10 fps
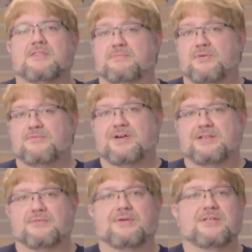The
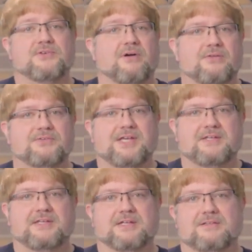profiler writes all
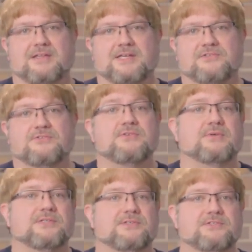data it collects
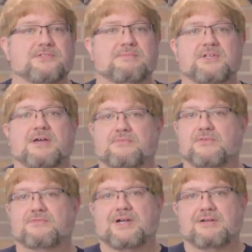to a
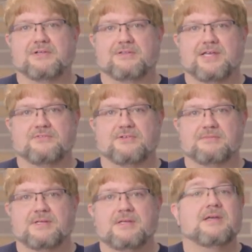system.profile
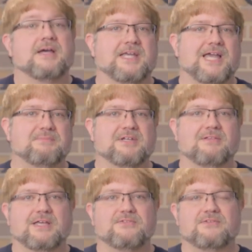collection, a capped
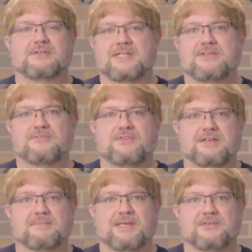collection in each
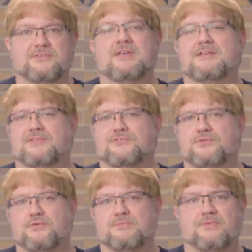database that
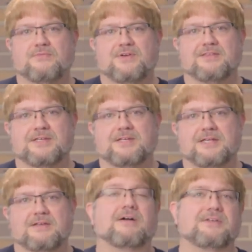stores profiling
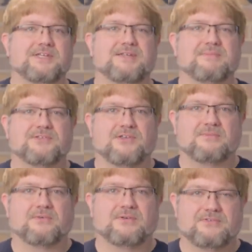data on database
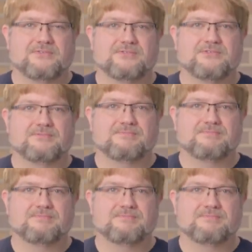operations.